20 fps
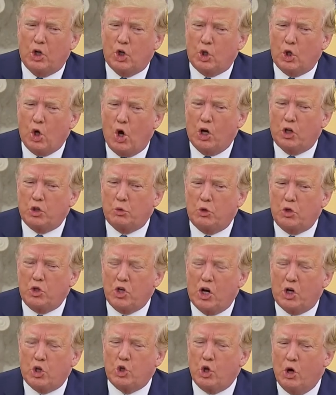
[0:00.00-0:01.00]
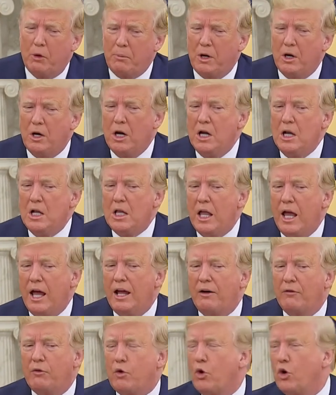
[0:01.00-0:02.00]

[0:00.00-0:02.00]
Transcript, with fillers: good talks with Chuck Schumer, and of